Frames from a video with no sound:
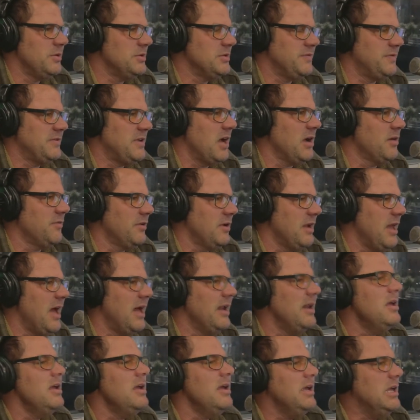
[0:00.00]
was a photographer or
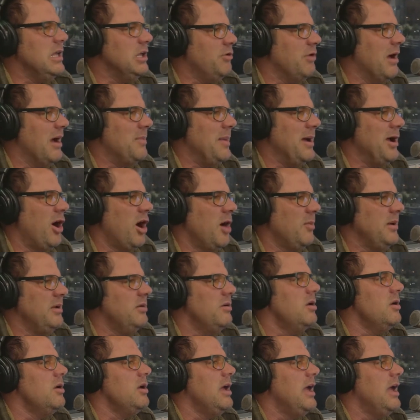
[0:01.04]
not, he'd grab my arm and,